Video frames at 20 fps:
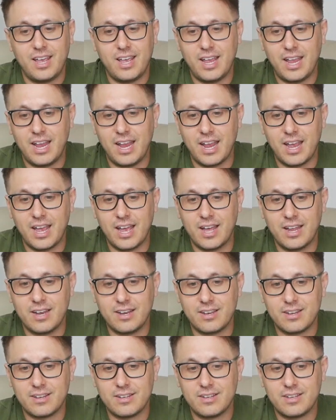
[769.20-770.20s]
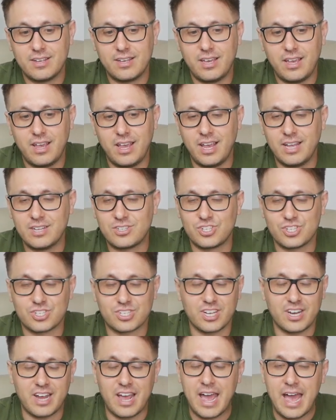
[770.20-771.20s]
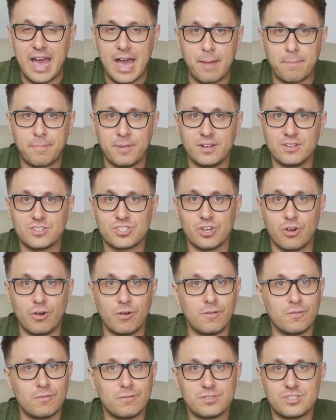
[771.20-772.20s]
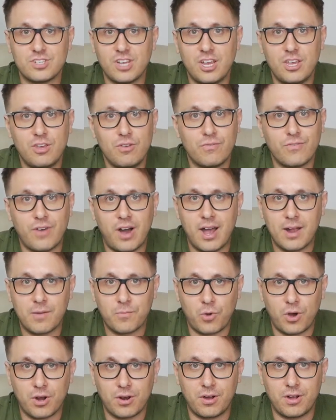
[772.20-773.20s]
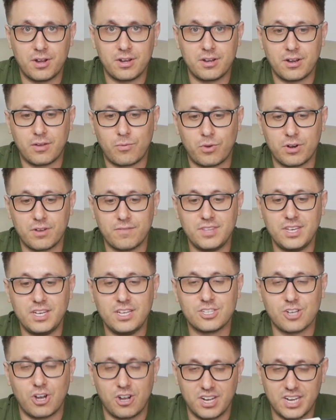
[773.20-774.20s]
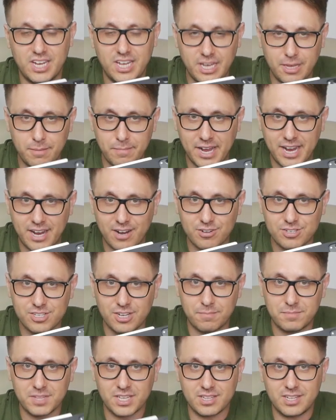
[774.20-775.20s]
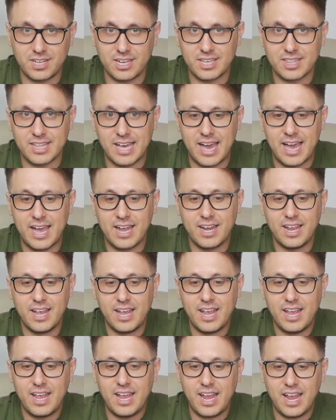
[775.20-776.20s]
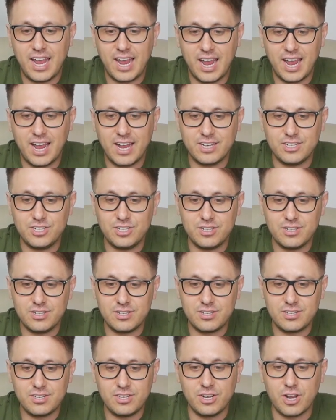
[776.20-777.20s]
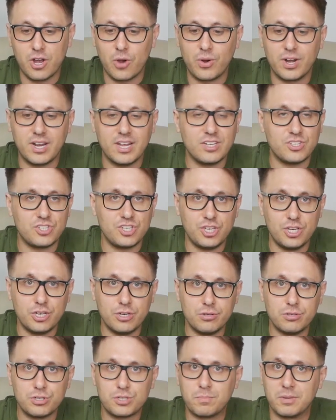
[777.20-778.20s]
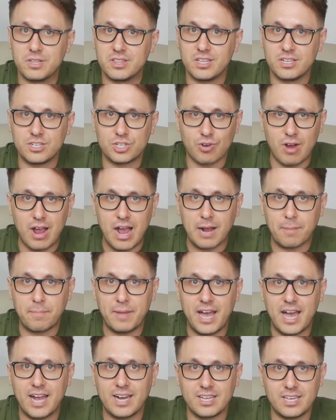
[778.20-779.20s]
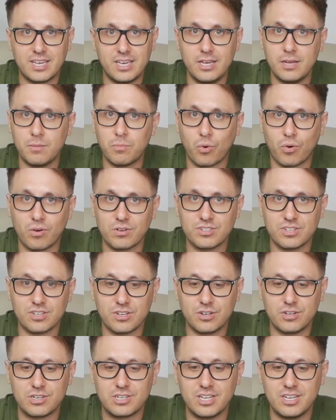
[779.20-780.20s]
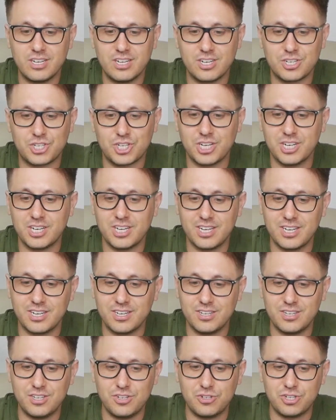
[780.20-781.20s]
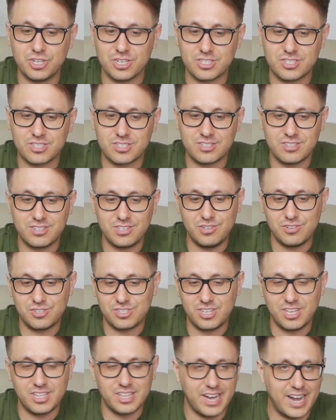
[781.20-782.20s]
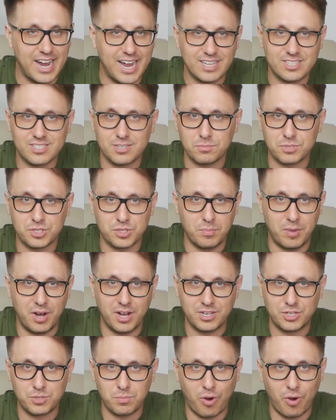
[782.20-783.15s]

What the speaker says: And it's just going to happen. So say you find one of these on eBay or something like that, and you know it is used, but the trackpad and keyboard's in good condition, and you see that it has some smudge